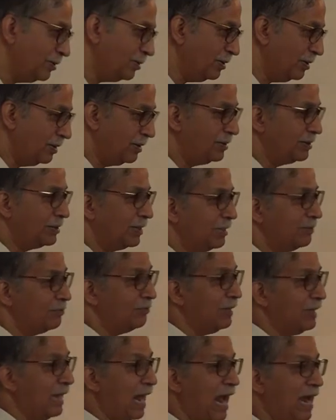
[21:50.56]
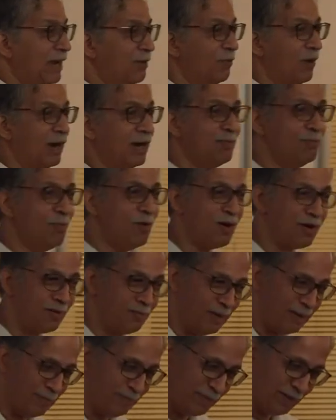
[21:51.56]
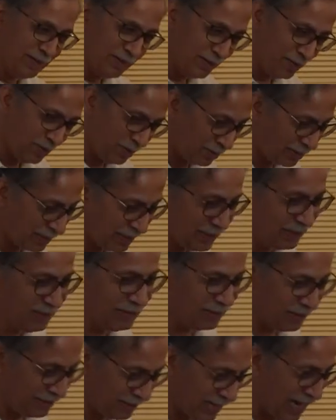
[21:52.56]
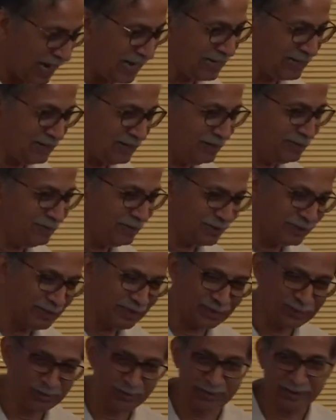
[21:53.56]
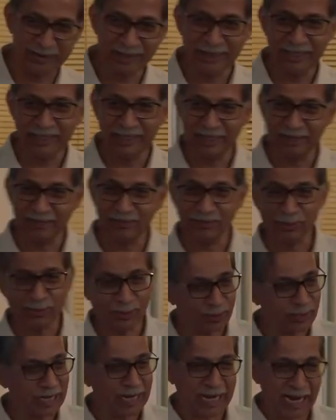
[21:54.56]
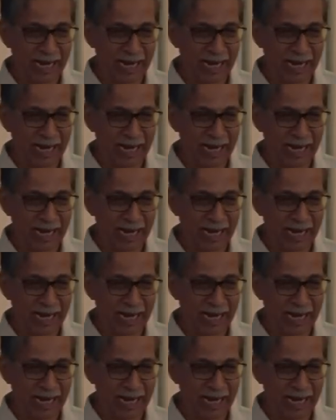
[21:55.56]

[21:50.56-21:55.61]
He says we'll add one more member, okay, a diagonal, because that's what, if you, you can